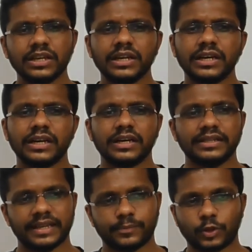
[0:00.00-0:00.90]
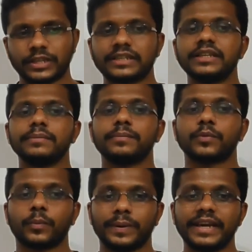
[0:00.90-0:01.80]
They are protecting,
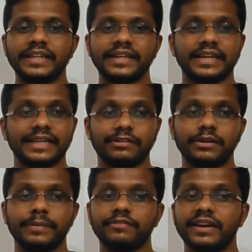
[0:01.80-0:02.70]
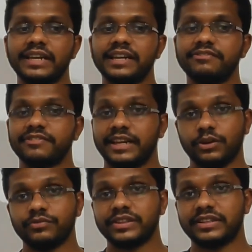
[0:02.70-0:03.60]
propagating, and developing wildlife
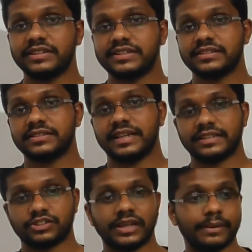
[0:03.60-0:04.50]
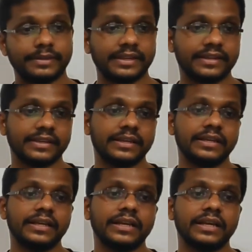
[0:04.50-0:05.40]
along with its natural habitat.
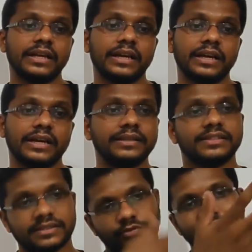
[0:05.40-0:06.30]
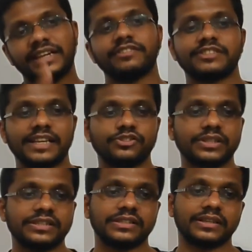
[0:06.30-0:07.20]
In these wildlife
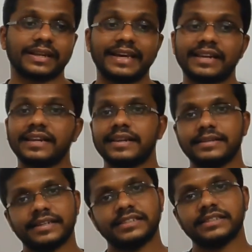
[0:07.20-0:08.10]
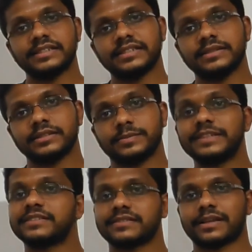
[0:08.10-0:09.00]
sanctuaries, rare and endangered
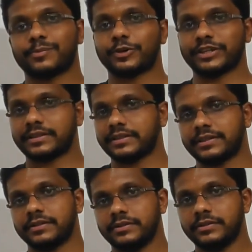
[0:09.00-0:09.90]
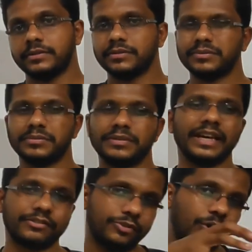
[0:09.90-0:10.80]
species are protected. They
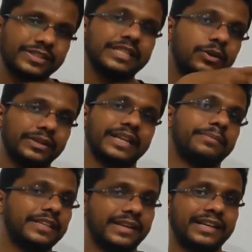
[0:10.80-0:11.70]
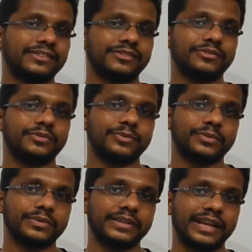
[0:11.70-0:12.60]
are focusing on that, but
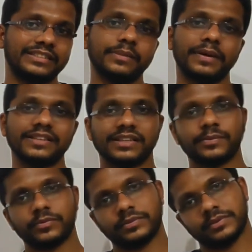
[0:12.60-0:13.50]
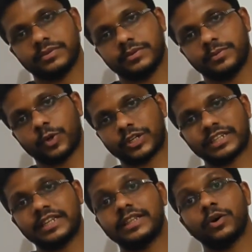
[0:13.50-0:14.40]
national parks are
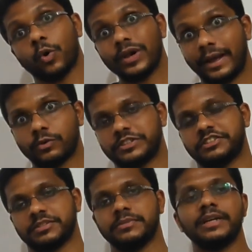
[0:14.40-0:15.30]
protecting the whole ecosystem.